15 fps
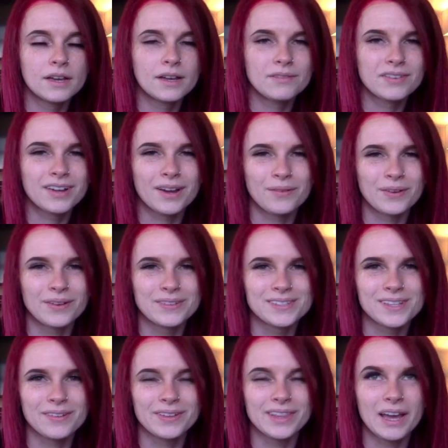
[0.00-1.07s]
forgot where I was
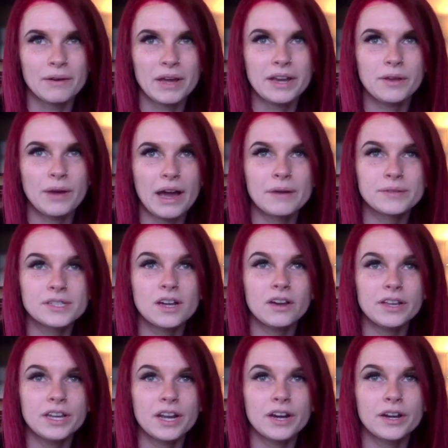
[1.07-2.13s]
going now. Anyway, I was
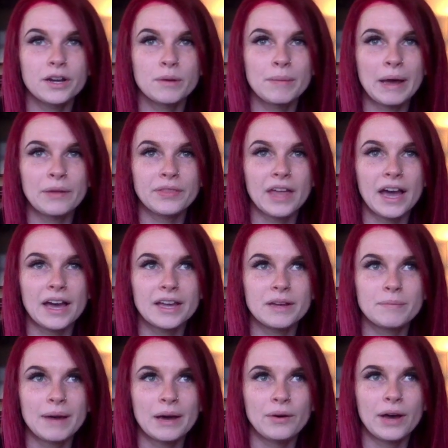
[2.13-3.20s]
talking to her about that,
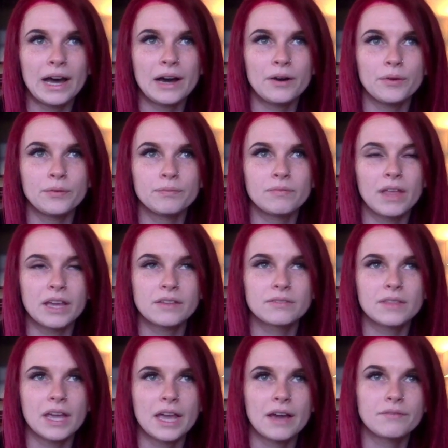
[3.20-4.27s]
about how, like,
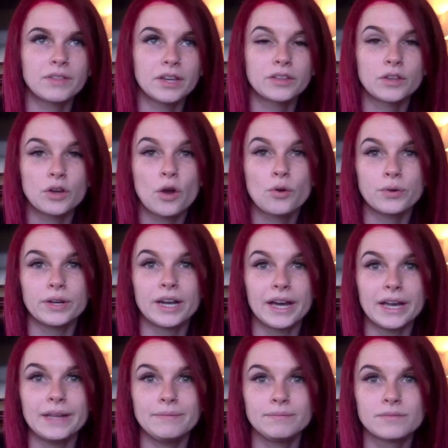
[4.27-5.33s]
they have, like, the
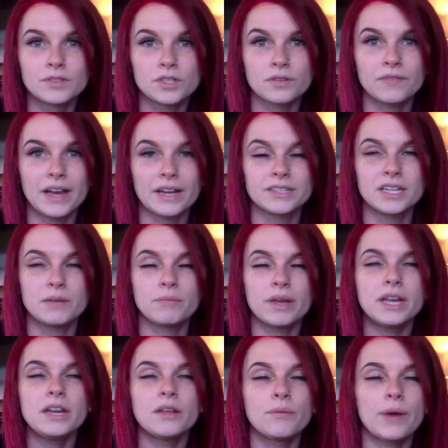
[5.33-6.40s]
coconut surfactant. But
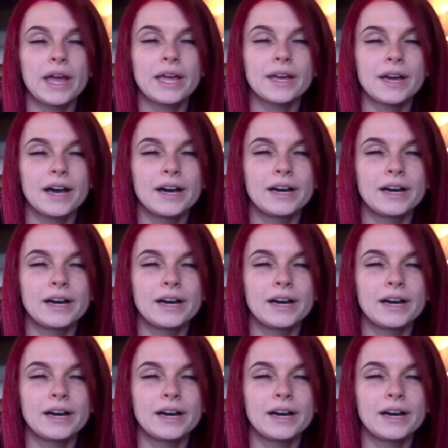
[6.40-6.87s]
anyway,